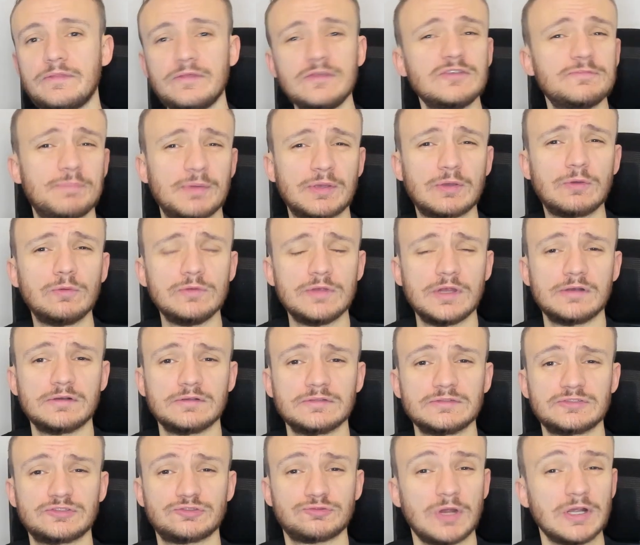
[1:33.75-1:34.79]
This
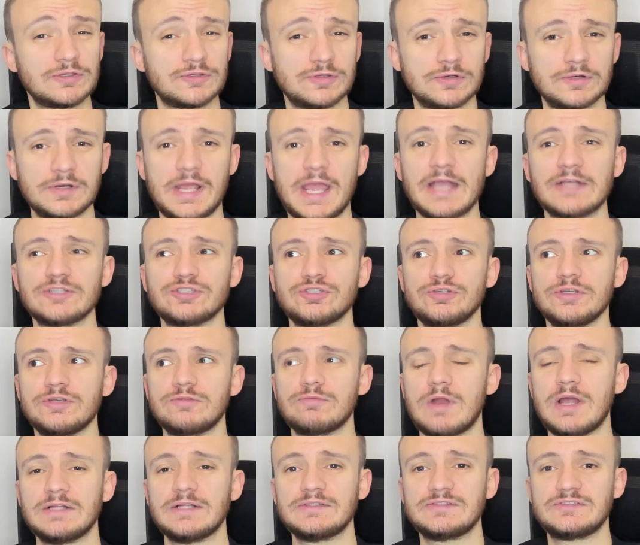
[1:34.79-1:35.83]
peculiar structure actually
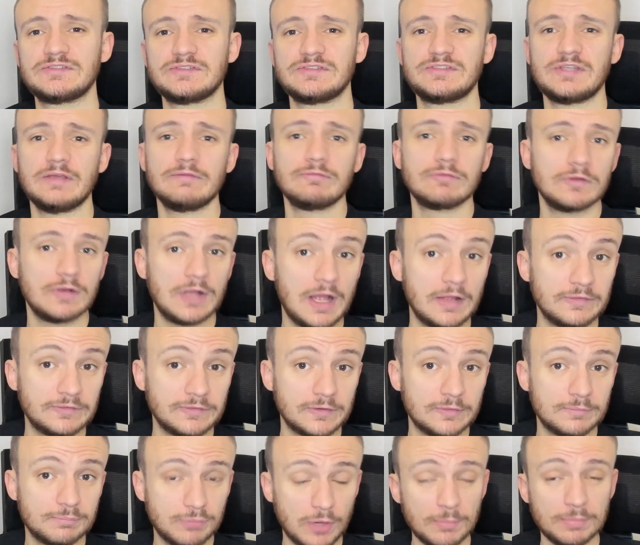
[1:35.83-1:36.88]
grants several
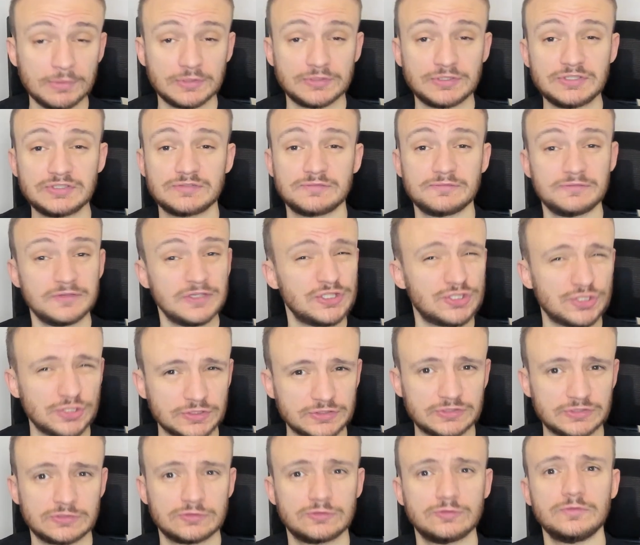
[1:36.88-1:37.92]
other properties
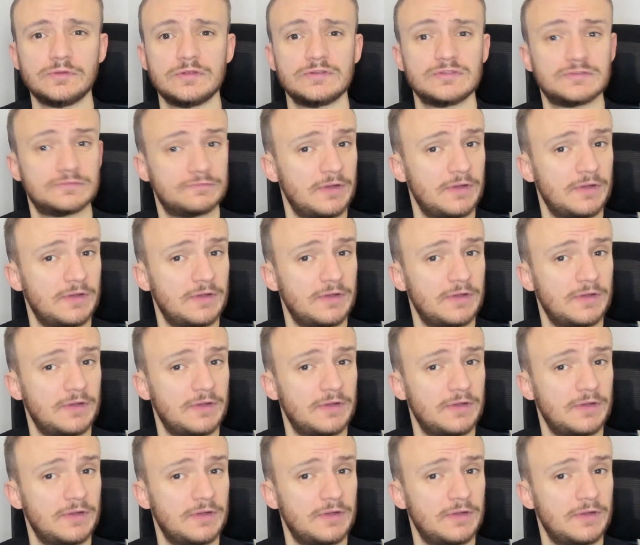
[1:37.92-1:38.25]
features to this